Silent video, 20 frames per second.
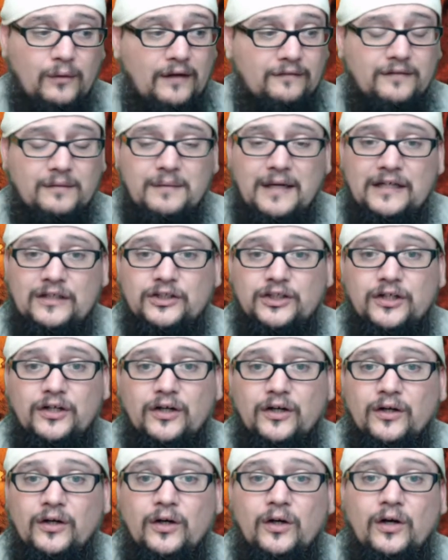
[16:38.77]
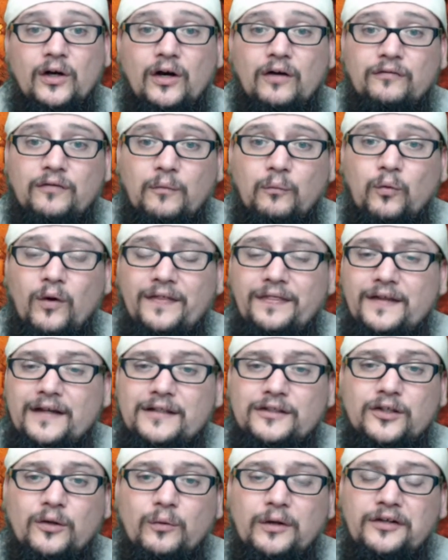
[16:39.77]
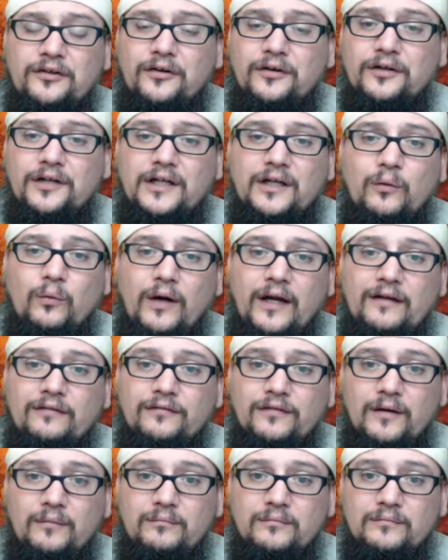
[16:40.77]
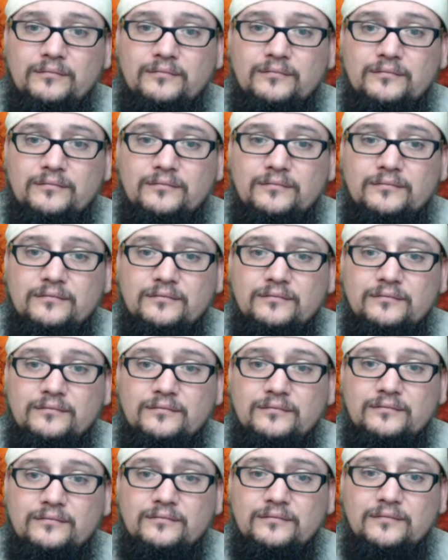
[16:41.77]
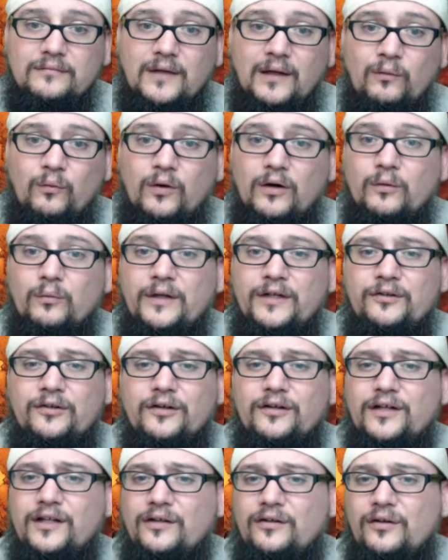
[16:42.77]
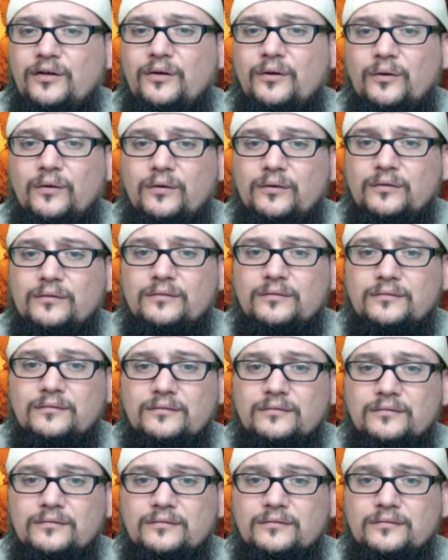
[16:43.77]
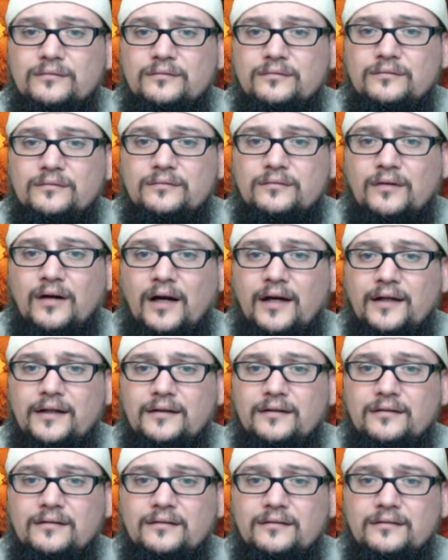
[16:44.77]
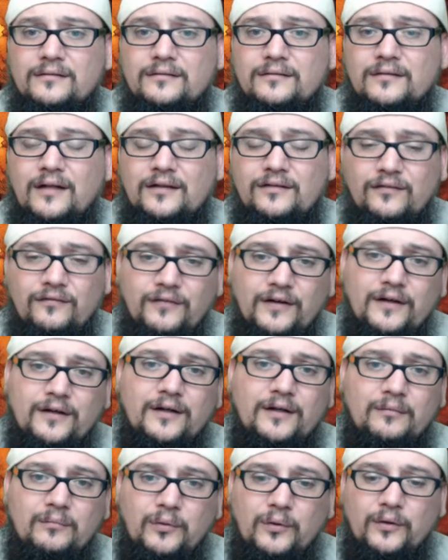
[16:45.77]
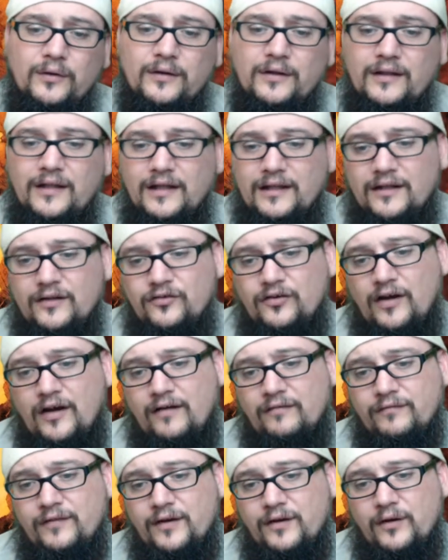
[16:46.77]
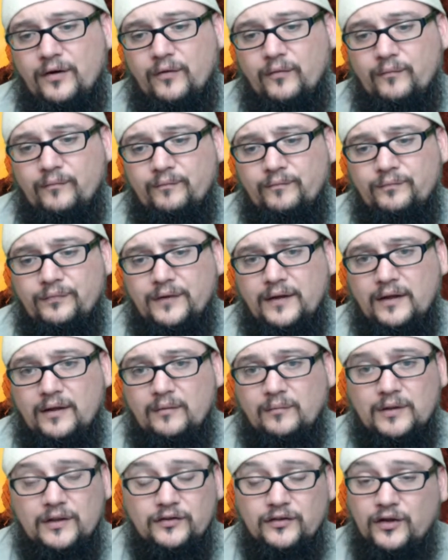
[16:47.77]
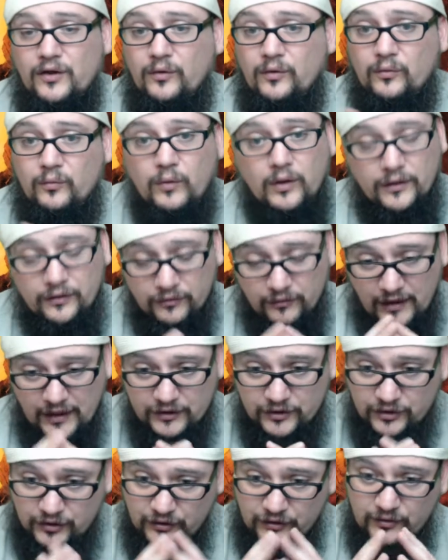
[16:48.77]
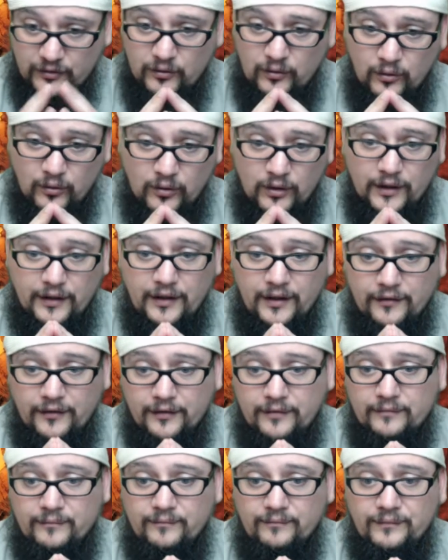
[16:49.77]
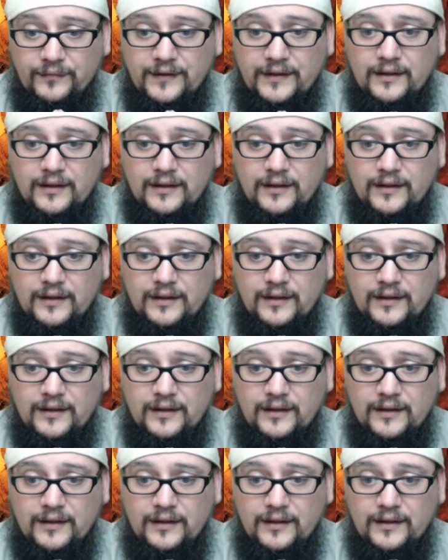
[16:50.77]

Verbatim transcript: and we have to make sure from what things are we turning away from and what are we turning to, right? That's a very important thing that you have to do because you're going one direction or another.